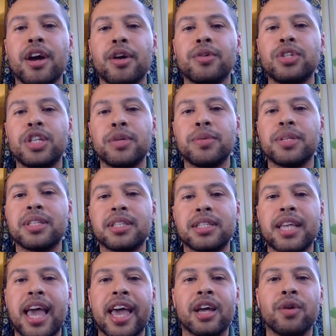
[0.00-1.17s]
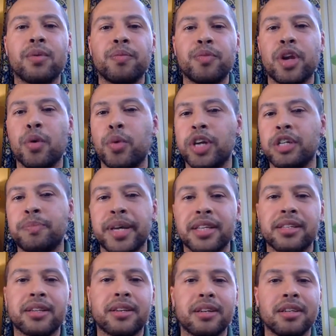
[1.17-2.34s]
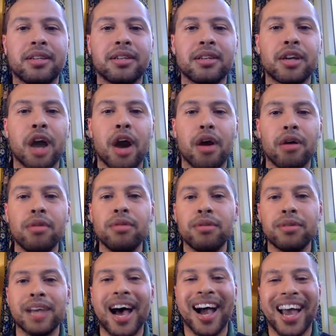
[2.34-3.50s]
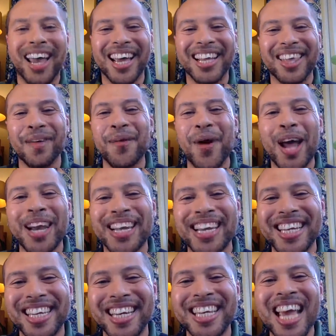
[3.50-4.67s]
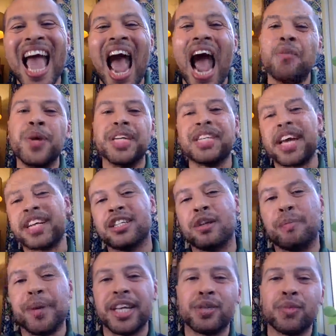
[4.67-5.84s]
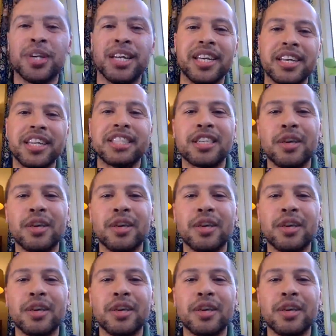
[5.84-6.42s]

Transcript: she was saying, which bits could go, like, that weren't needed, and which extra bits were needed.